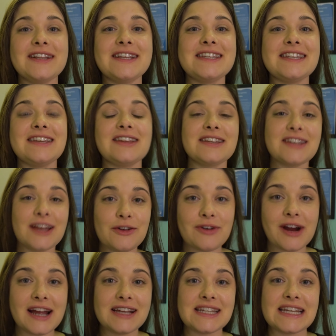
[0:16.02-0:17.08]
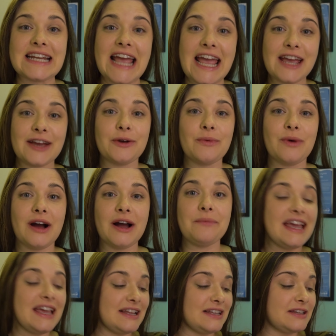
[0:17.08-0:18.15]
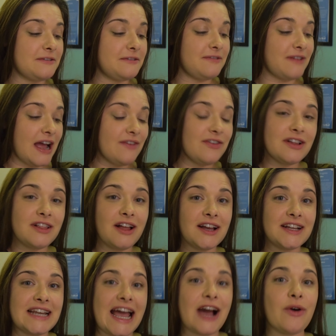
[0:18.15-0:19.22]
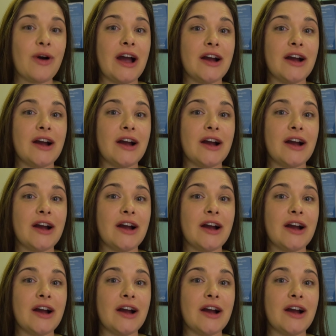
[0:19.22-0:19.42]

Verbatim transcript: and see the sunrise at Angkor Wat. It's 5 o'clock now.